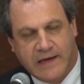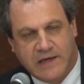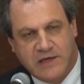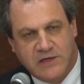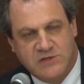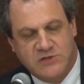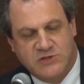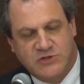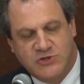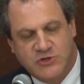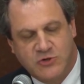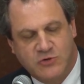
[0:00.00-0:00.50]

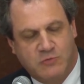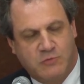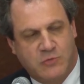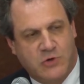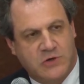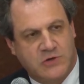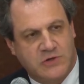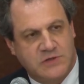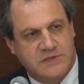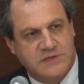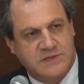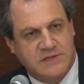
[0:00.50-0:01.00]

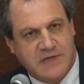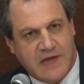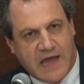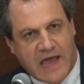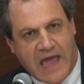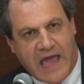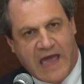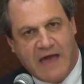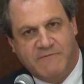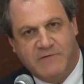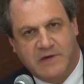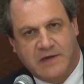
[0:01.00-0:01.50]
consumers,
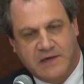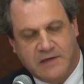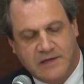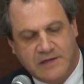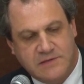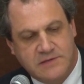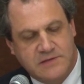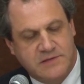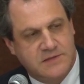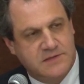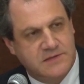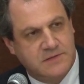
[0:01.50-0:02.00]

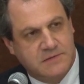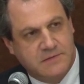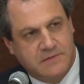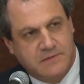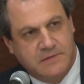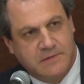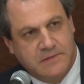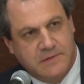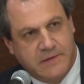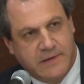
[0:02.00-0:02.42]
advocates,